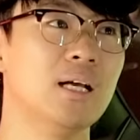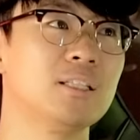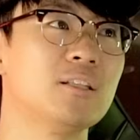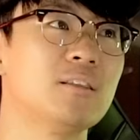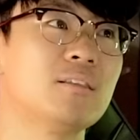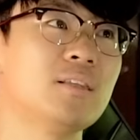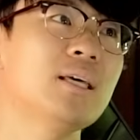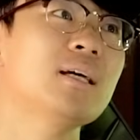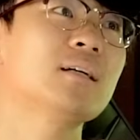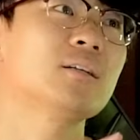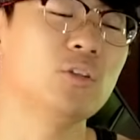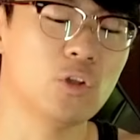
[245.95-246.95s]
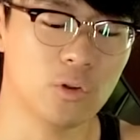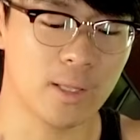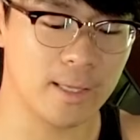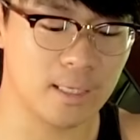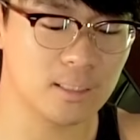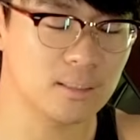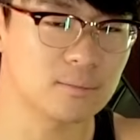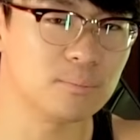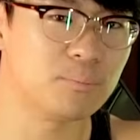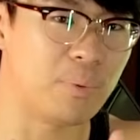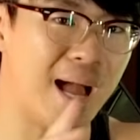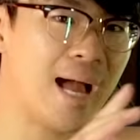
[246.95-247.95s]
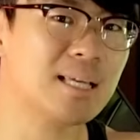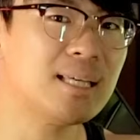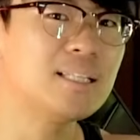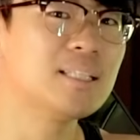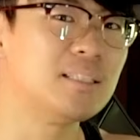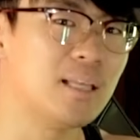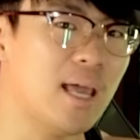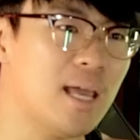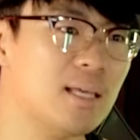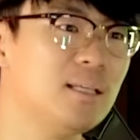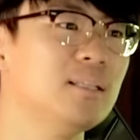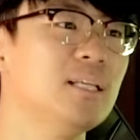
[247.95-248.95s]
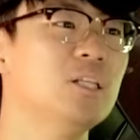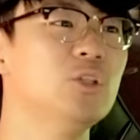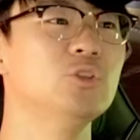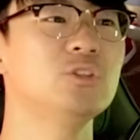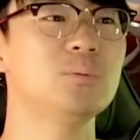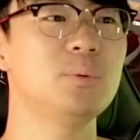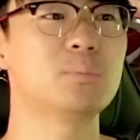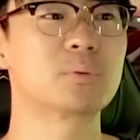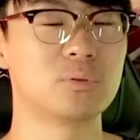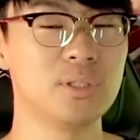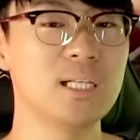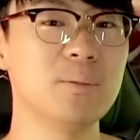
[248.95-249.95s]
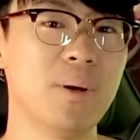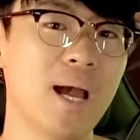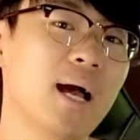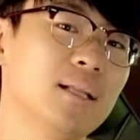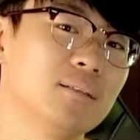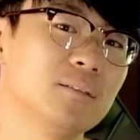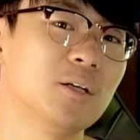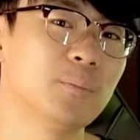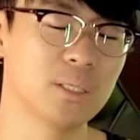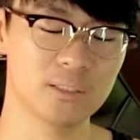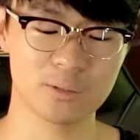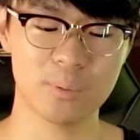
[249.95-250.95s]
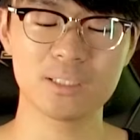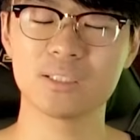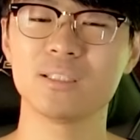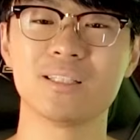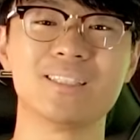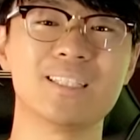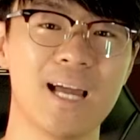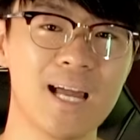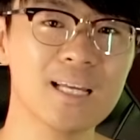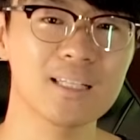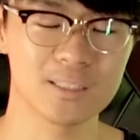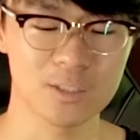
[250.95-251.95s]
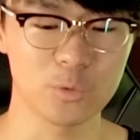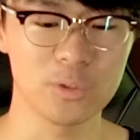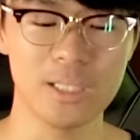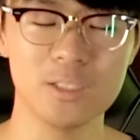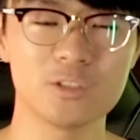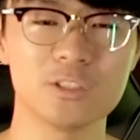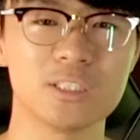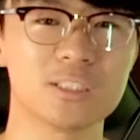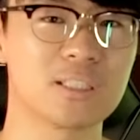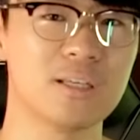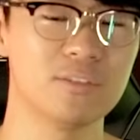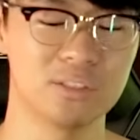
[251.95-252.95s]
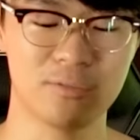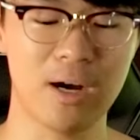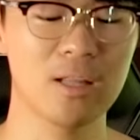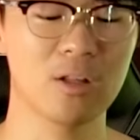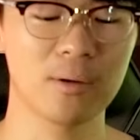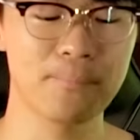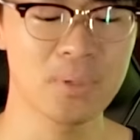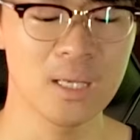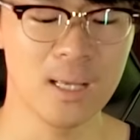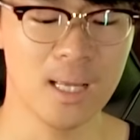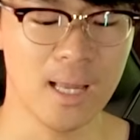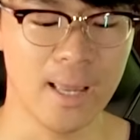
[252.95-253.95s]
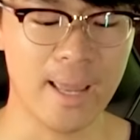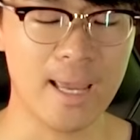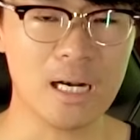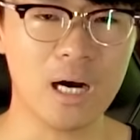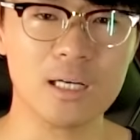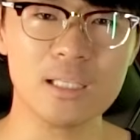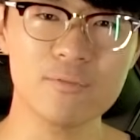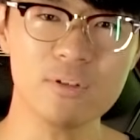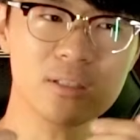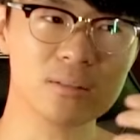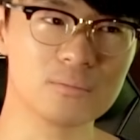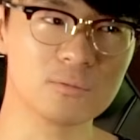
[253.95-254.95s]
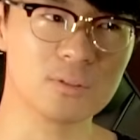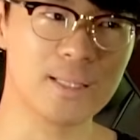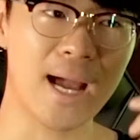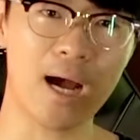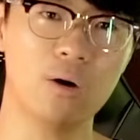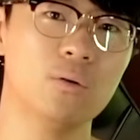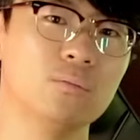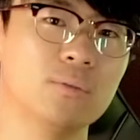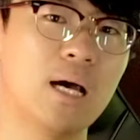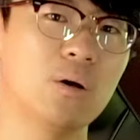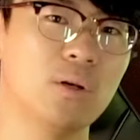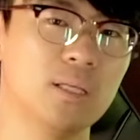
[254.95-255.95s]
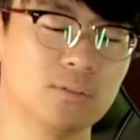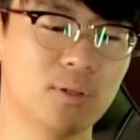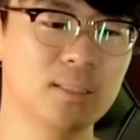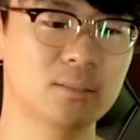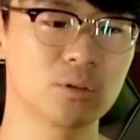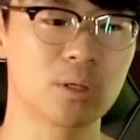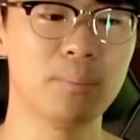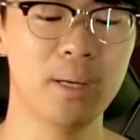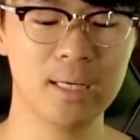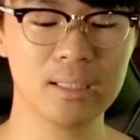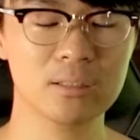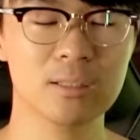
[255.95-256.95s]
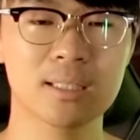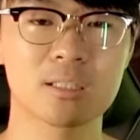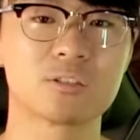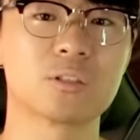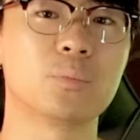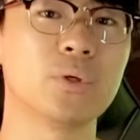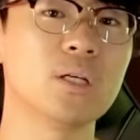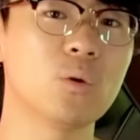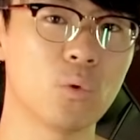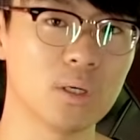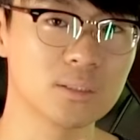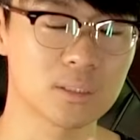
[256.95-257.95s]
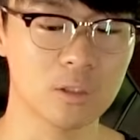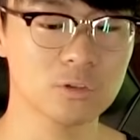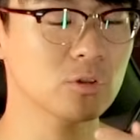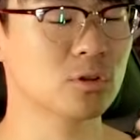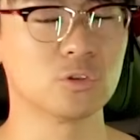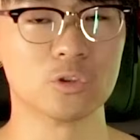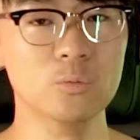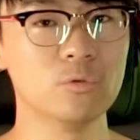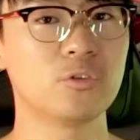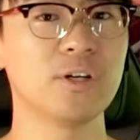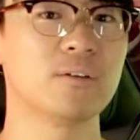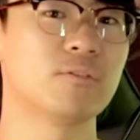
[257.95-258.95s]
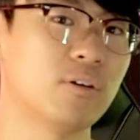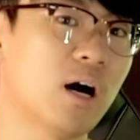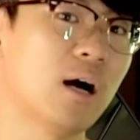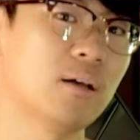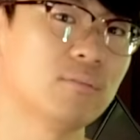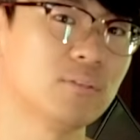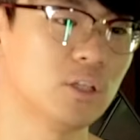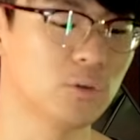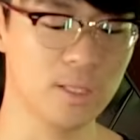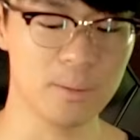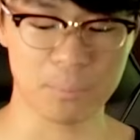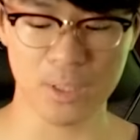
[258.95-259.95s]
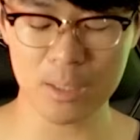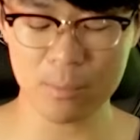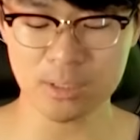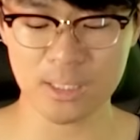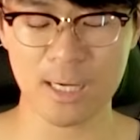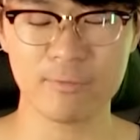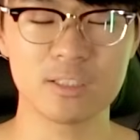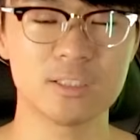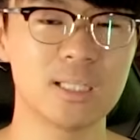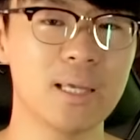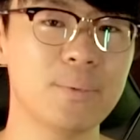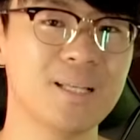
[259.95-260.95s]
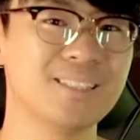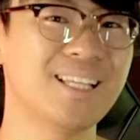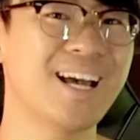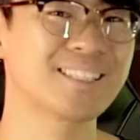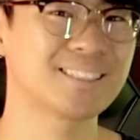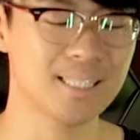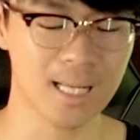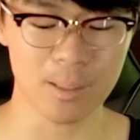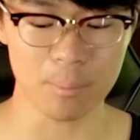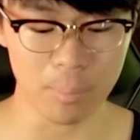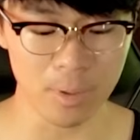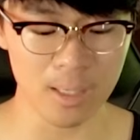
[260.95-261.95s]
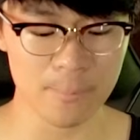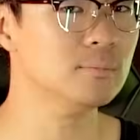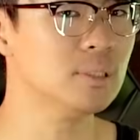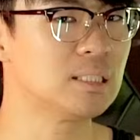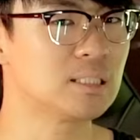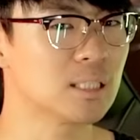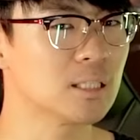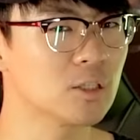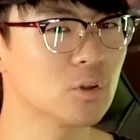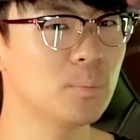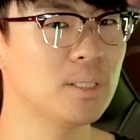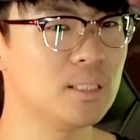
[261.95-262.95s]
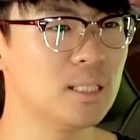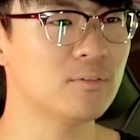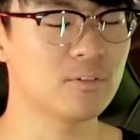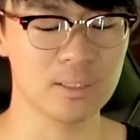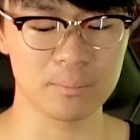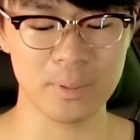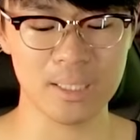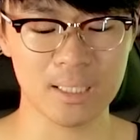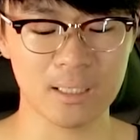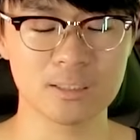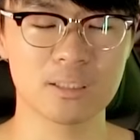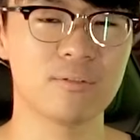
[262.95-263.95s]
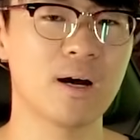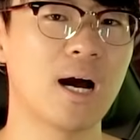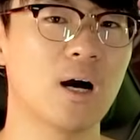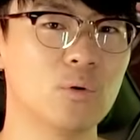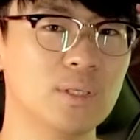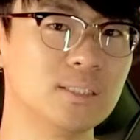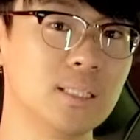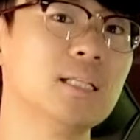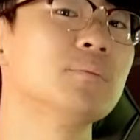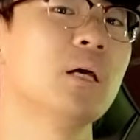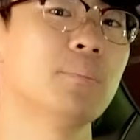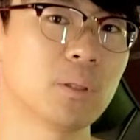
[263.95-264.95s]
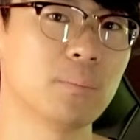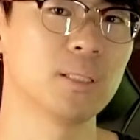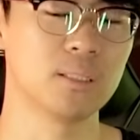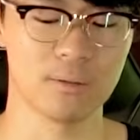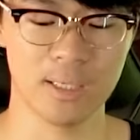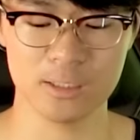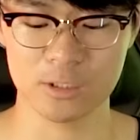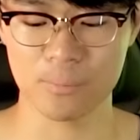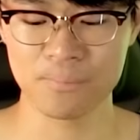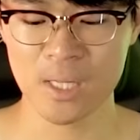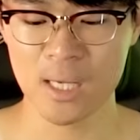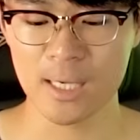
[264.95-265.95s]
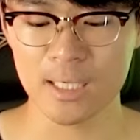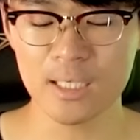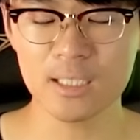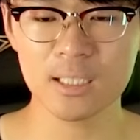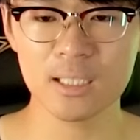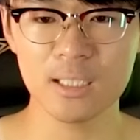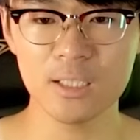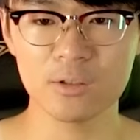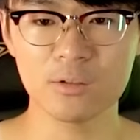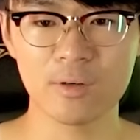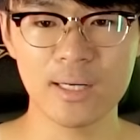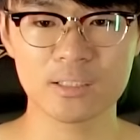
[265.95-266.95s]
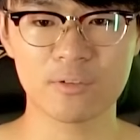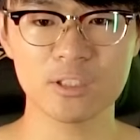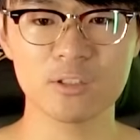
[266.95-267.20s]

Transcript: to think, you know, like back in the day, it used to be pretty bad, you know what I mean? Especially the tech, you know, they used to just give us Phylon. And even nowadays, right? So comparing it to like the Sabrina ones and also the Zoom Freak 5, you know, they pretty much have the same exact setup, but it's a little bit different because of how it's implemented, right? So here in the heel, right, as far